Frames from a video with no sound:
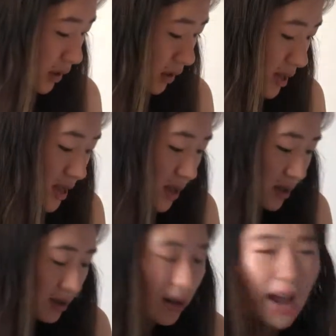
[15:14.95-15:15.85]
this,
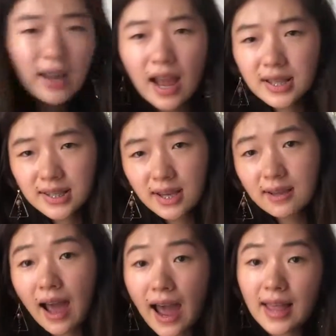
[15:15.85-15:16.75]
I'd say
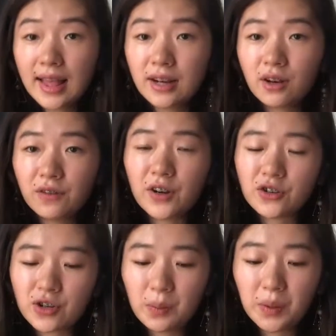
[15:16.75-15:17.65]
the highlight of our
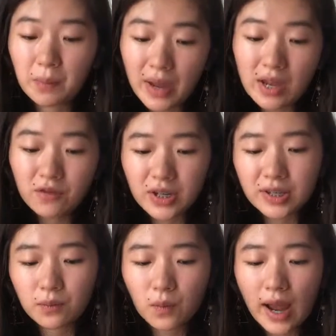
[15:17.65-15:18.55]
trip, the main
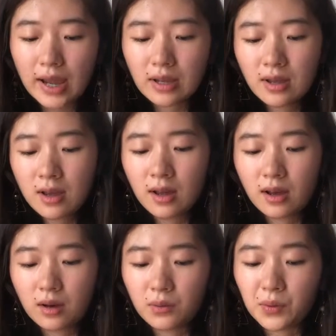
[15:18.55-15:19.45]
reason why
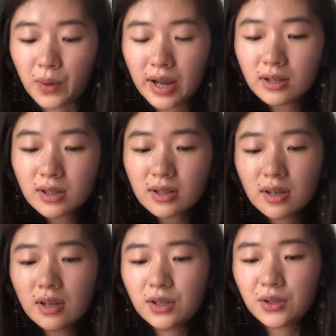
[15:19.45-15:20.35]
we went
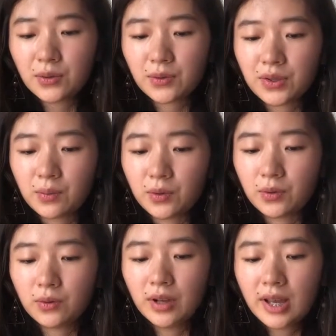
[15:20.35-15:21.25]
to
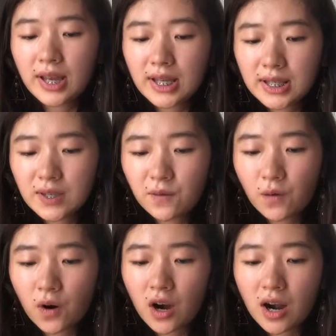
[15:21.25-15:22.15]
Cebu, it's
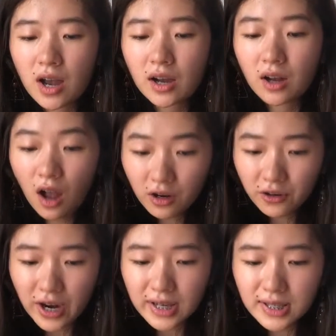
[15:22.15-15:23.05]
for a
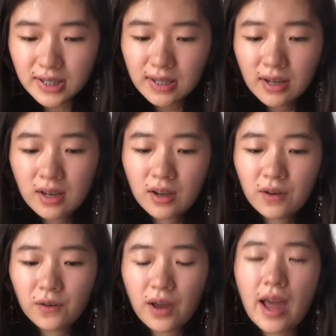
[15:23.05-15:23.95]
congress
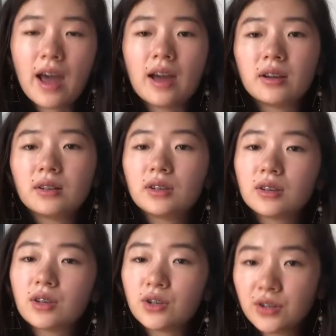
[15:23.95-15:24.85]
at
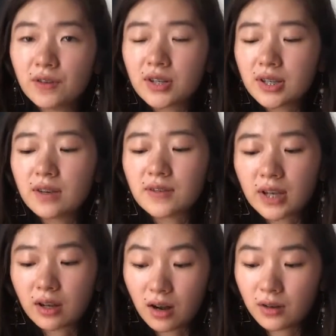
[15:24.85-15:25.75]
the University of
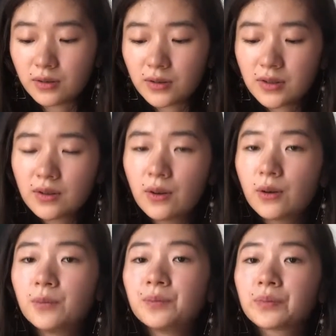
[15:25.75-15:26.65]
San Carlos.
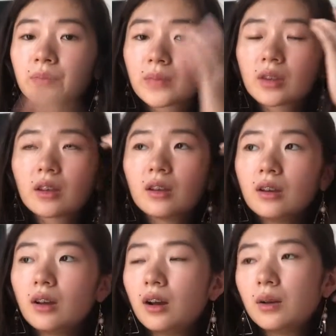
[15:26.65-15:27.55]
So
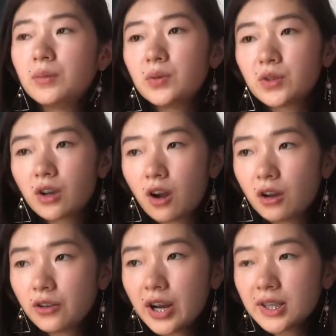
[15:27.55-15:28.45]
it was a
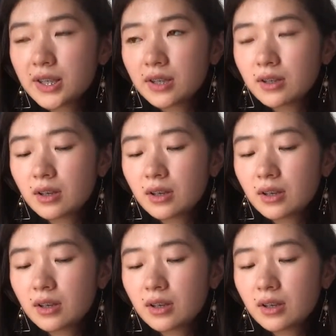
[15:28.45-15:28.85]
congress.